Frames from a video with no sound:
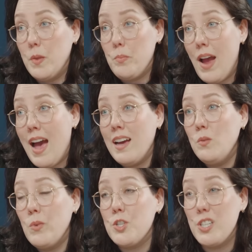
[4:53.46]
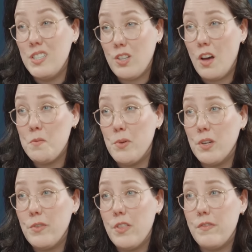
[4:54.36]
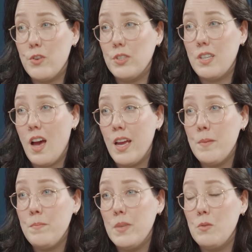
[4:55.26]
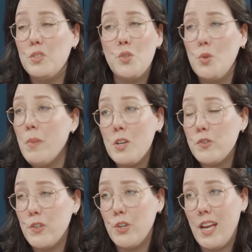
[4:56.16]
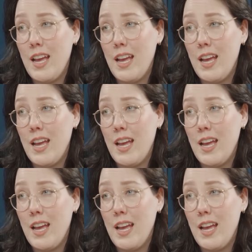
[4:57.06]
with Brad, when she saw the book for the first time, it was too much for her to